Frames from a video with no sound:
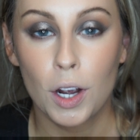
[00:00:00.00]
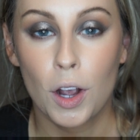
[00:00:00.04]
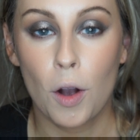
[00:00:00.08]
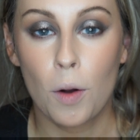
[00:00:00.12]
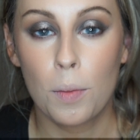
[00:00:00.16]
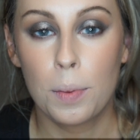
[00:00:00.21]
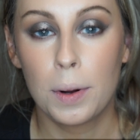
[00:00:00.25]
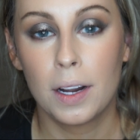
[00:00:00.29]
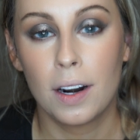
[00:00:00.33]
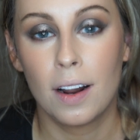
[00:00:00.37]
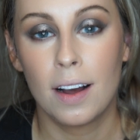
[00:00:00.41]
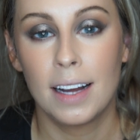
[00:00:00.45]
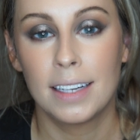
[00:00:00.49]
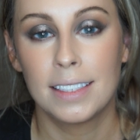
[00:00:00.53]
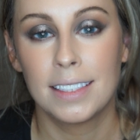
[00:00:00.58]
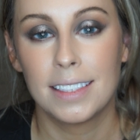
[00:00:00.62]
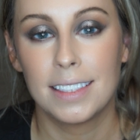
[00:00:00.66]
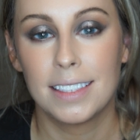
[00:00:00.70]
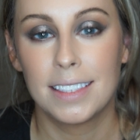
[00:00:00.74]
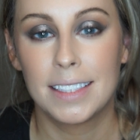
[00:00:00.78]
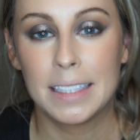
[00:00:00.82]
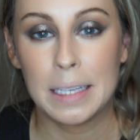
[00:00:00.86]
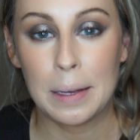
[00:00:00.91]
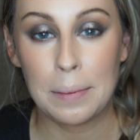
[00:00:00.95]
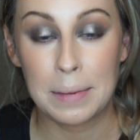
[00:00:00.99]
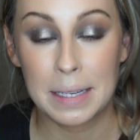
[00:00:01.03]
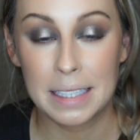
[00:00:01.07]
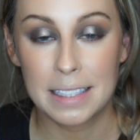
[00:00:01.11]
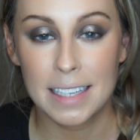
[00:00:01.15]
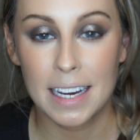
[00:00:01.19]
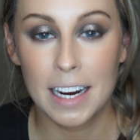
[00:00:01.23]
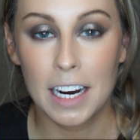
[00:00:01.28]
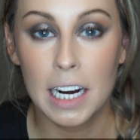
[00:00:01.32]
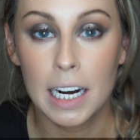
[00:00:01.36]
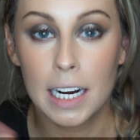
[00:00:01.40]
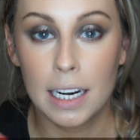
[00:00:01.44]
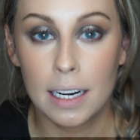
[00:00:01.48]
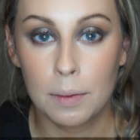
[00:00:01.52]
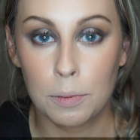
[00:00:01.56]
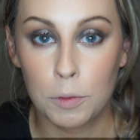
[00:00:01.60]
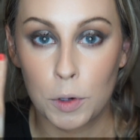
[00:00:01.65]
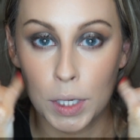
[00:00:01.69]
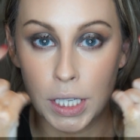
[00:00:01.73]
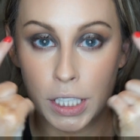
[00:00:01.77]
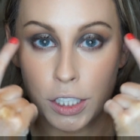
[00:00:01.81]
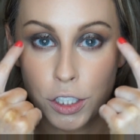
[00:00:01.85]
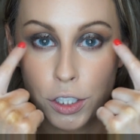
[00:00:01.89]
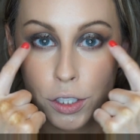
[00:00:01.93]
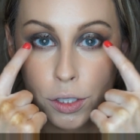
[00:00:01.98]
go put on some mascara and I'm
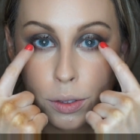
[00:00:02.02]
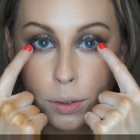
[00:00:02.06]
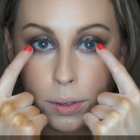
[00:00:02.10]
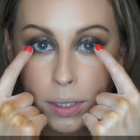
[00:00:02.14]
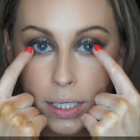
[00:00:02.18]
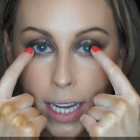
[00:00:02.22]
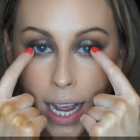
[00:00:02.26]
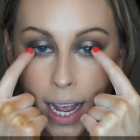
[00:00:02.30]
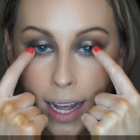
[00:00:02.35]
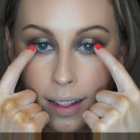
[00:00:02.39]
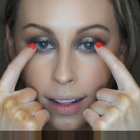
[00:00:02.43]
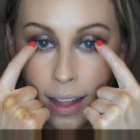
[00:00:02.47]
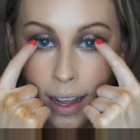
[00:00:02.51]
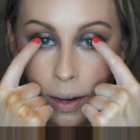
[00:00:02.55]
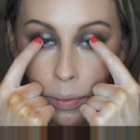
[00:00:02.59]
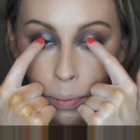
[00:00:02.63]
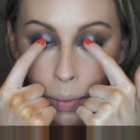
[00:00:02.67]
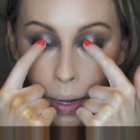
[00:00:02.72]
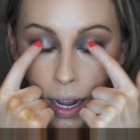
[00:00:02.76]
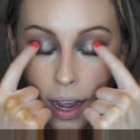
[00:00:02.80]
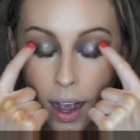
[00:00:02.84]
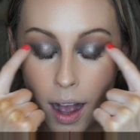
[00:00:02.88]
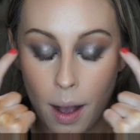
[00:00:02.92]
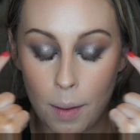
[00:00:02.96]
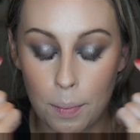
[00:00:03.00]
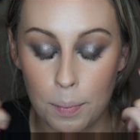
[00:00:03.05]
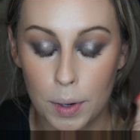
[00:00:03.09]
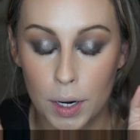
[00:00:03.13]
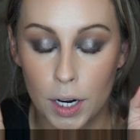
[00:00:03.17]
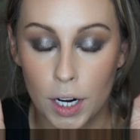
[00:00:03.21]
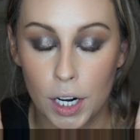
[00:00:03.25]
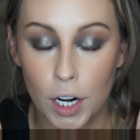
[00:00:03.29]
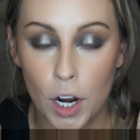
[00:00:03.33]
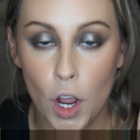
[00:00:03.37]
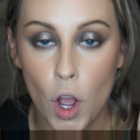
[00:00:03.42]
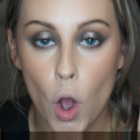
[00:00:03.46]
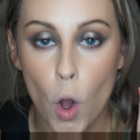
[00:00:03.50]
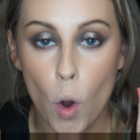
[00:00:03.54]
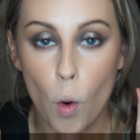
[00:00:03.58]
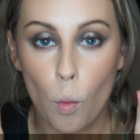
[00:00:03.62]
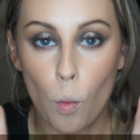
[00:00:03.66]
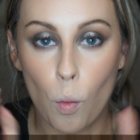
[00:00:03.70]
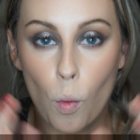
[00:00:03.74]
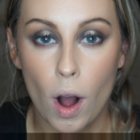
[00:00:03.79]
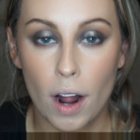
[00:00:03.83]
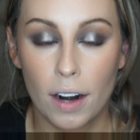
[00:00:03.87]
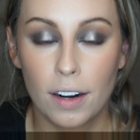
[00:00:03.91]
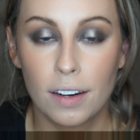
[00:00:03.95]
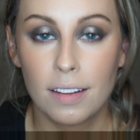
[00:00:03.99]
going to tightline my upper
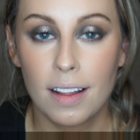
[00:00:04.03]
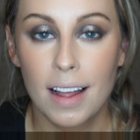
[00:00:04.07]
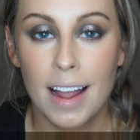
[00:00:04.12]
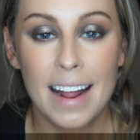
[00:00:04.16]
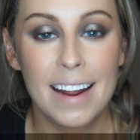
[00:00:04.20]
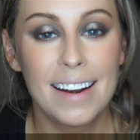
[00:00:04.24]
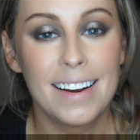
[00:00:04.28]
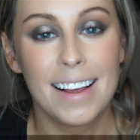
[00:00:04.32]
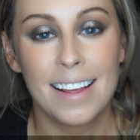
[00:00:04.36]
waterline,